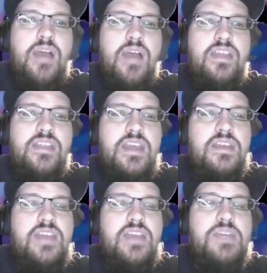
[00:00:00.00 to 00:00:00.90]
and then
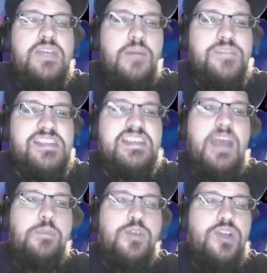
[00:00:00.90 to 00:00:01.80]
they become
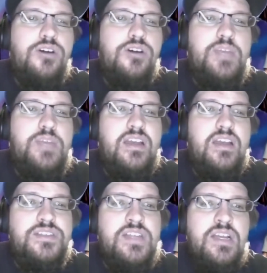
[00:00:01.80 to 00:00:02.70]
skeptical
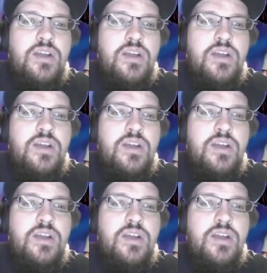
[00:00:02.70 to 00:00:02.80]
because,